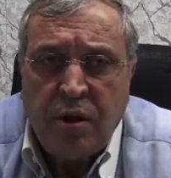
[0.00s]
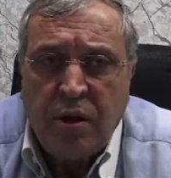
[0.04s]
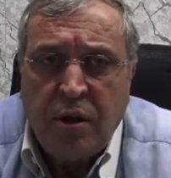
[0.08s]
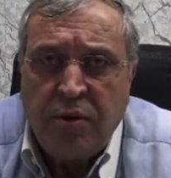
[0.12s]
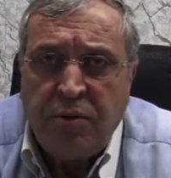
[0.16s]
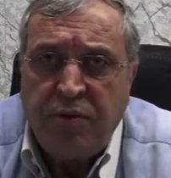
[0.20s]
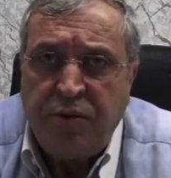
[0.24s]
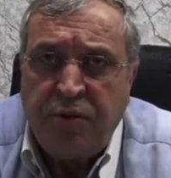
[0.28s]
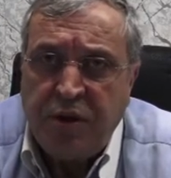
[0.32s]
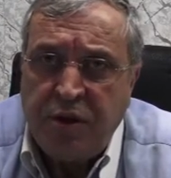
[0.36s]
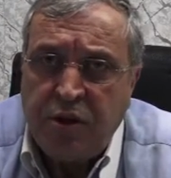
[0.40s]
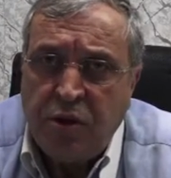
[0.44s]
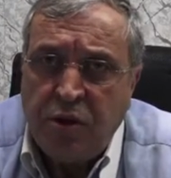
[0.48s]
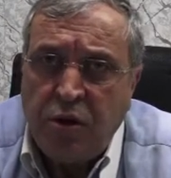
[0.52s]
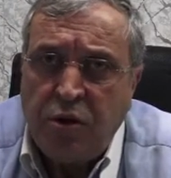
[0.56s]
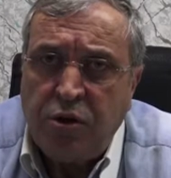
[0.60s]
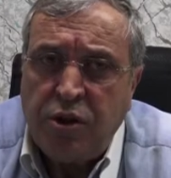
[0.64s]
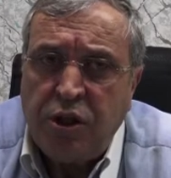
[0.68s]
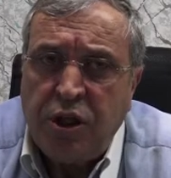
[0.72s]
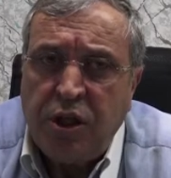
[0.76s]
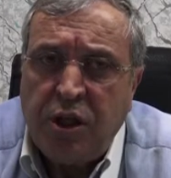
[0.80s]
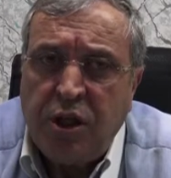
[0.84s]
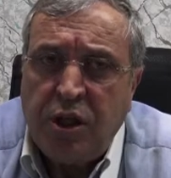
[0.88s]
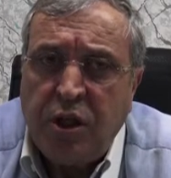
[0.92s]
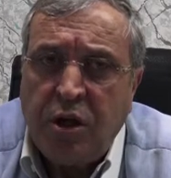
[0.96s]

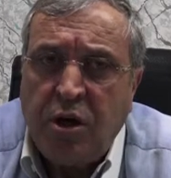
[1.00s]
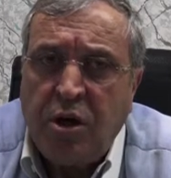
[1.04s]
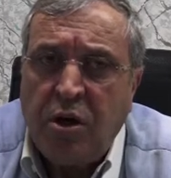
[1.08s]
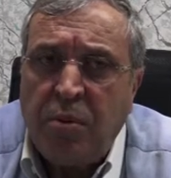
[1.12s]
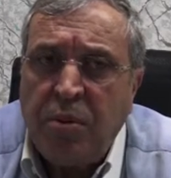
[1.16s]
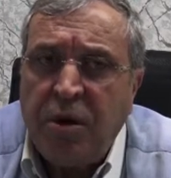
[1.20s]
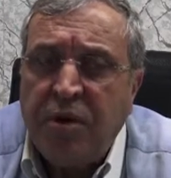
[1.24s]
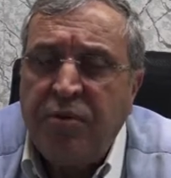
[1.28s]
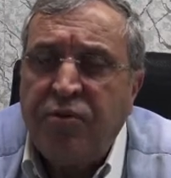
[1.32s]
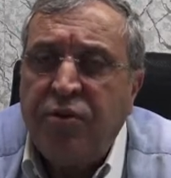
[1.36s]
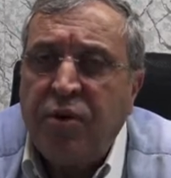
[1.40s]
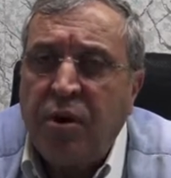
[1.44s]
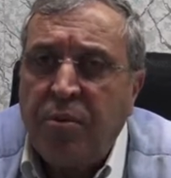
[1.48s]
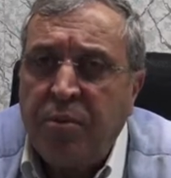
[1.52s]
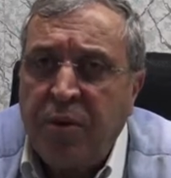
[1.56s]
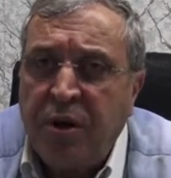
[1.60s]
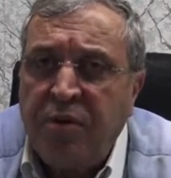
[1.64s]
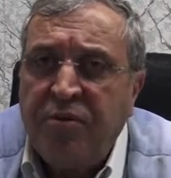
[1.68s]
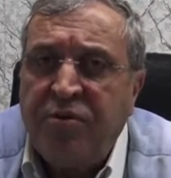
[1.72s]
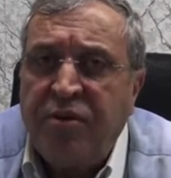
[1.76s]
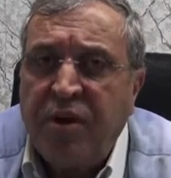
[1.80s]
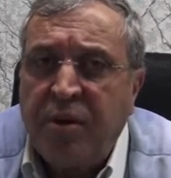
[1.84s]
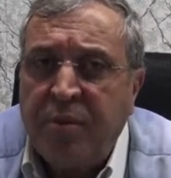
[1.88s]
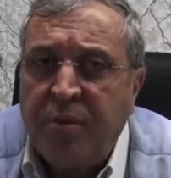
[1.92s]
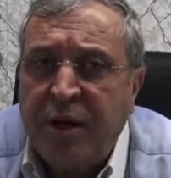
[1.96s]
Physiologic, coming from
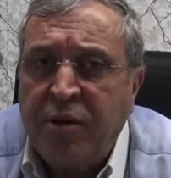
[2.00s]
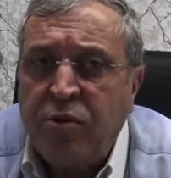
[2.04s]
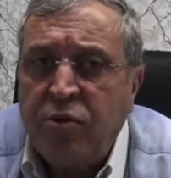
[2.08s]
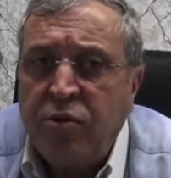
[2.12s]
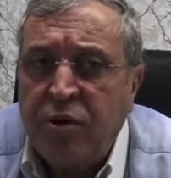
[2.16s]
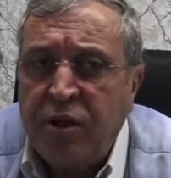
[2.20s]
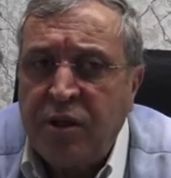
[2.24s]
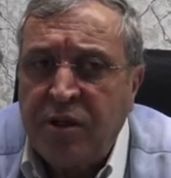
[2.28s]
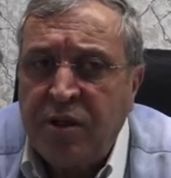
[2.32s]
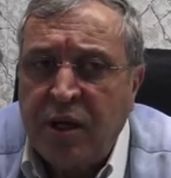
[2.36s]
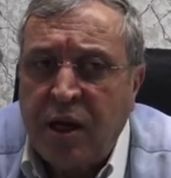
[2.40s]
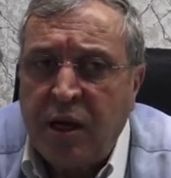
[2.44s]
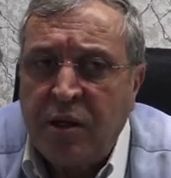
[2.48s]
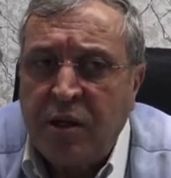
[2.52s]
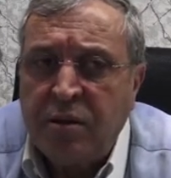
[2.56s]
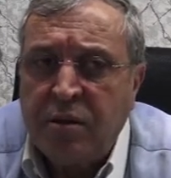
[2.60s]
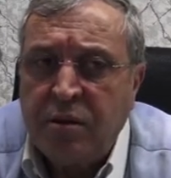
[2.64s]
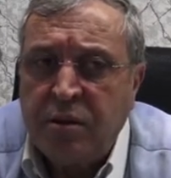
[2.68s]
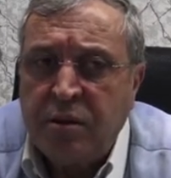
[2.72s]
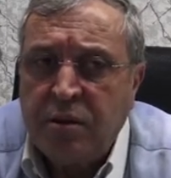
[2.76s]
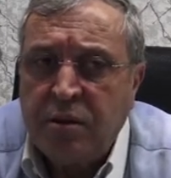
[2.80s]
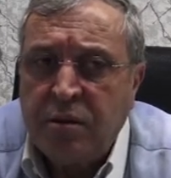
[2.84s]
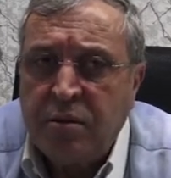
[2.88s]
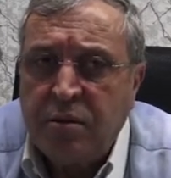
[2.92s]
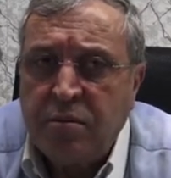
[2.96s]
inflammatory
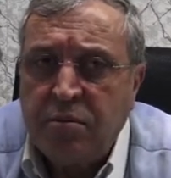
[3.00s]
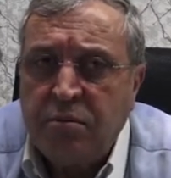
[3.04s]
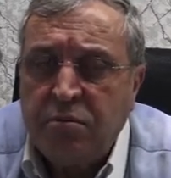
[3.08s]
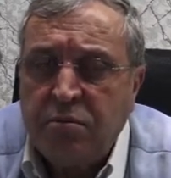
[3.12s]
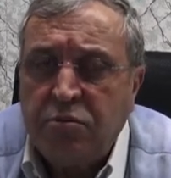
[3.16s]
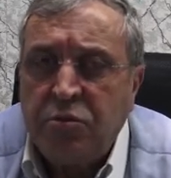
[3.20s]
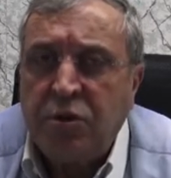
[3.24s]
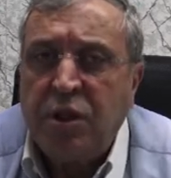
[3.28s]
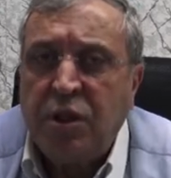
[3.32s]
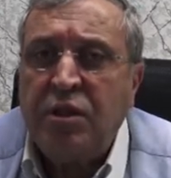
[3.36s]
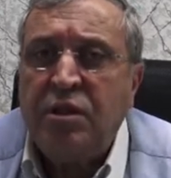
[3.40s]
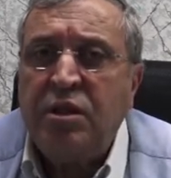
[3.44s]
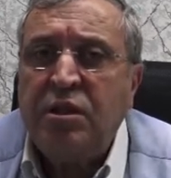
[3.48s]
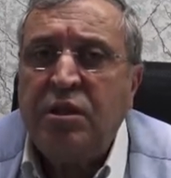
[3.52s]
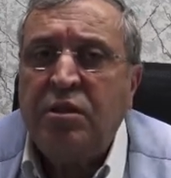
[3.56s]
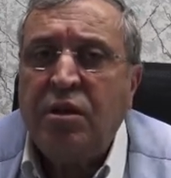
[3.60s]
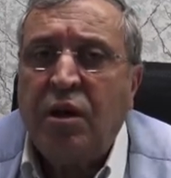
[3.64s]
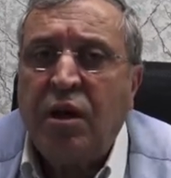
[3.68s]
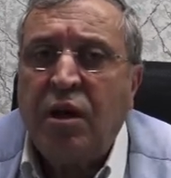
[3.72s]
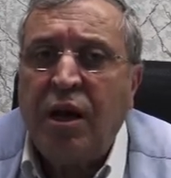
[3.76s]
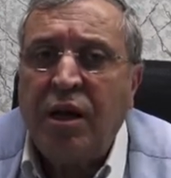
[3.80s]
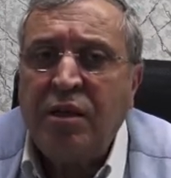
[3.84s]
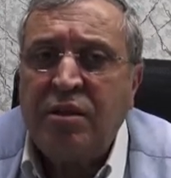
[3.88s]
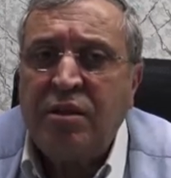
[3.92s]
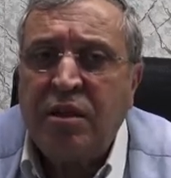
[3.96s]
cells. This is a
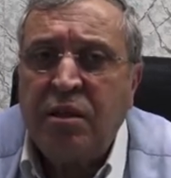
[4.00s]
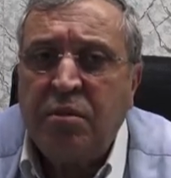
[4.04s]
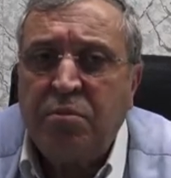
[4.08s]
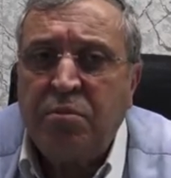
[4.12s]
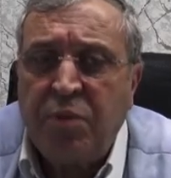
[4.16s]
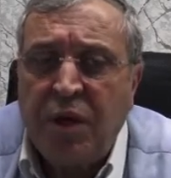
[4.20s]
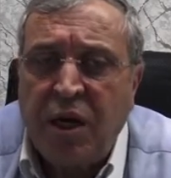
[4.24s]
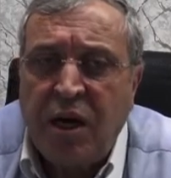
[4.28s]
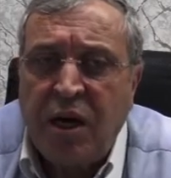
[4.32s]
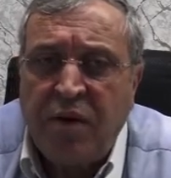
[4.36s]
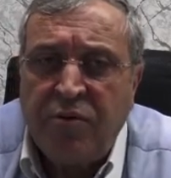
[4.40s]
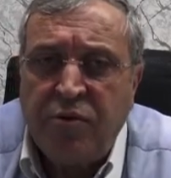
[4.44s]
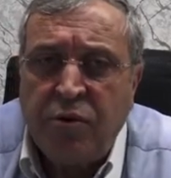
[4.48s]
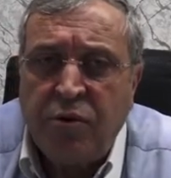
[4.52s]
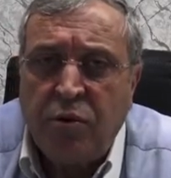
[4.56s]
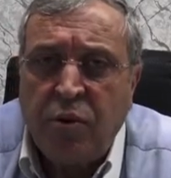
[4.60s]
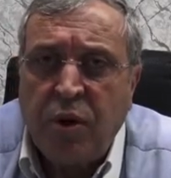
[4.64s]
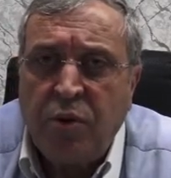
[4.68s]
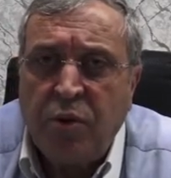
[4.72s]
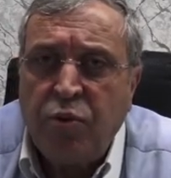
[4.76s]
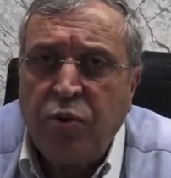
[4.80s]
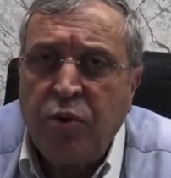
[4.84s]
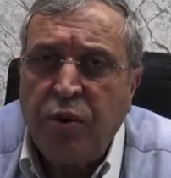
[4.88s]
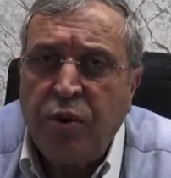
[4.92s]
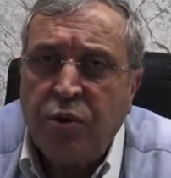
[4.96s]
classic behavior
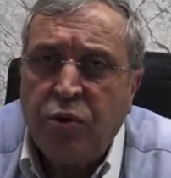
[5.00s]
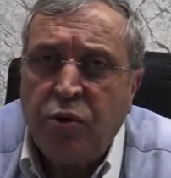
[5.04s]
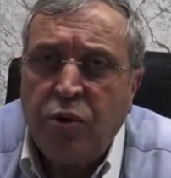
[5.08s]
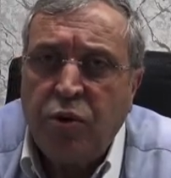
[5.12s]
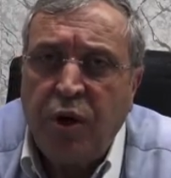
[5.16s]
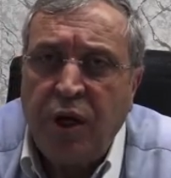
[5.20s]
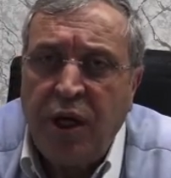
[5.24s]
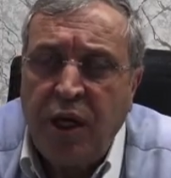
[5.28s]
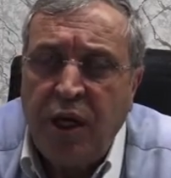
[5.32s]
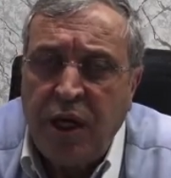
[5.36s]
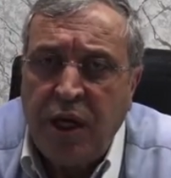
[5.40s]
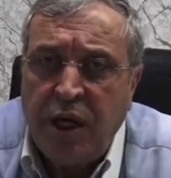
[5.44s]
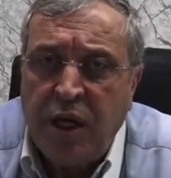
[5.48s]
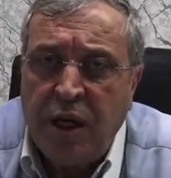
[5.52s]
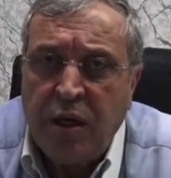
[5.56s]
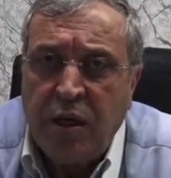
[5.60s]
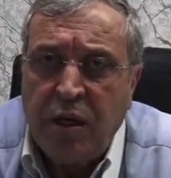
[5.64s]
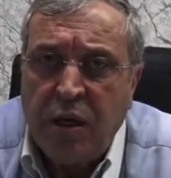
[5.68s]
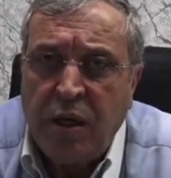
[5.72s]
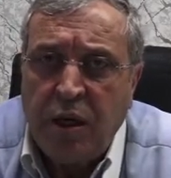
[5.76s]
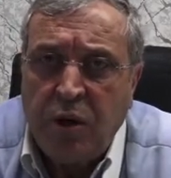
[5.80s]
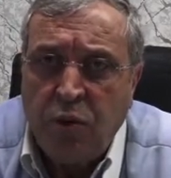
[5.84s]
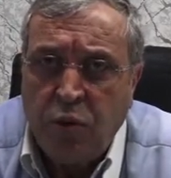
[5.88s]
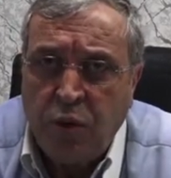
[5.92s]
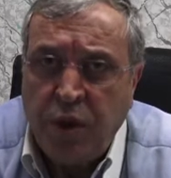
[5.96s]
when we want to heal.
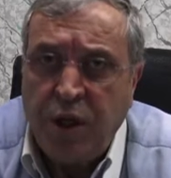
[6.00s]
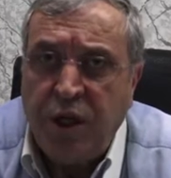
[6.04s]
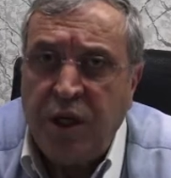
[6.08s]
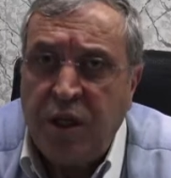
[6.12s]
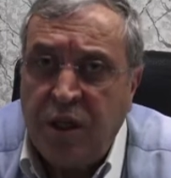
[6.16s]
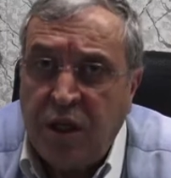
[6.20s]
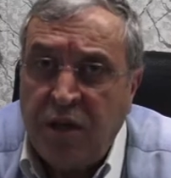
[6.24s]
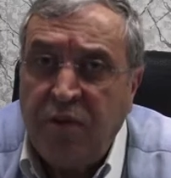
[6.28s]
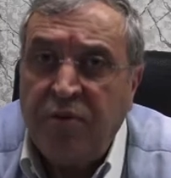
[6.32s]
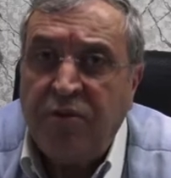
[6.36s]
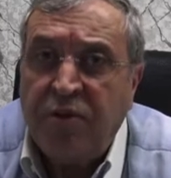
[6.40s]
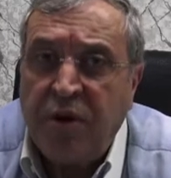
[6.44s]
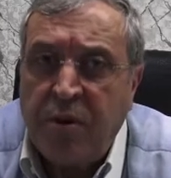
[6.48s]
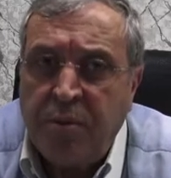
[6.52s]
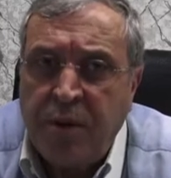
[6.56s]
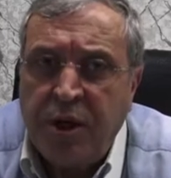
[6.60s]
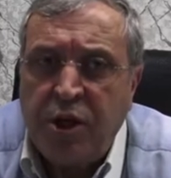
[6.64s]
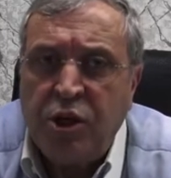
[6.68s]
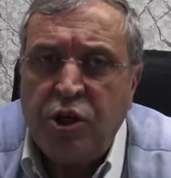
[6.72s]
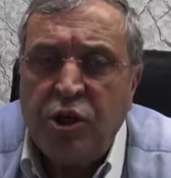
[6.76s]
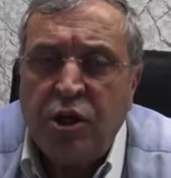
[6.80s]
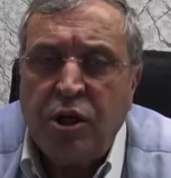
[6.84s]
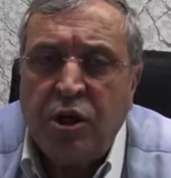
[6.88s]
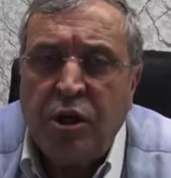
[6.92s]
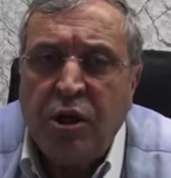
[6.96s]
We need
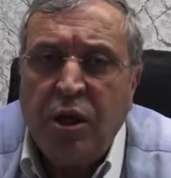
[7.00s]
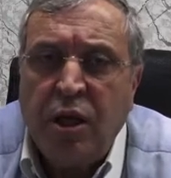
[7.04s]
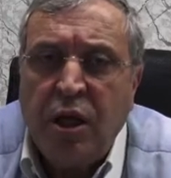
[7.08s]
inflammation.